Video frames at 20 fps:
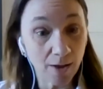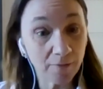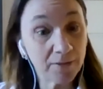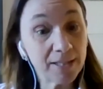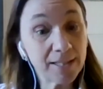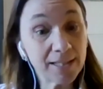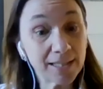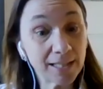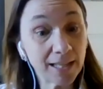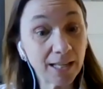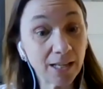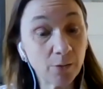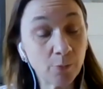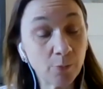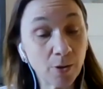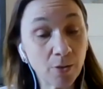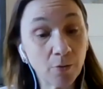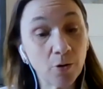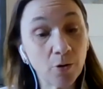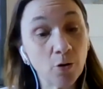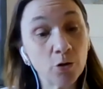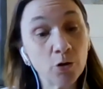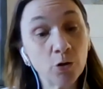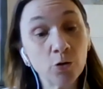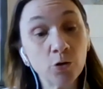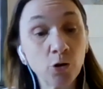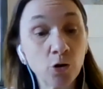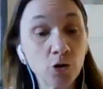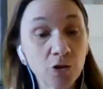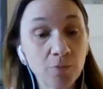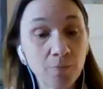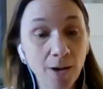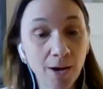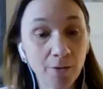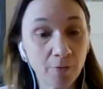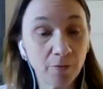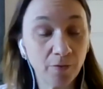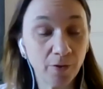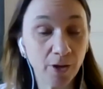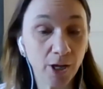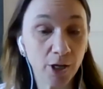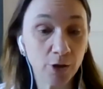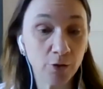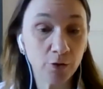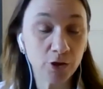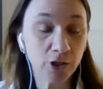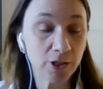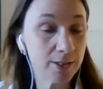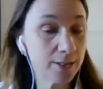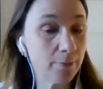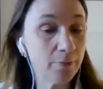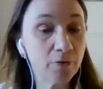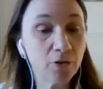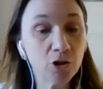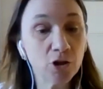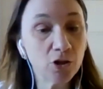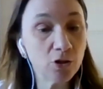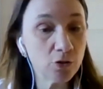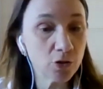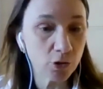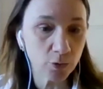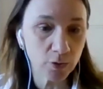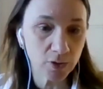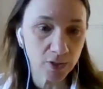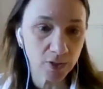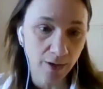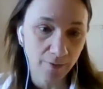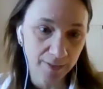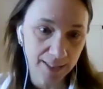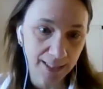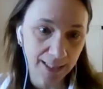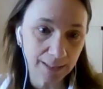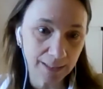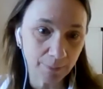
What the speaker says: and see whether or not your doctor might refer you to some of the usual services,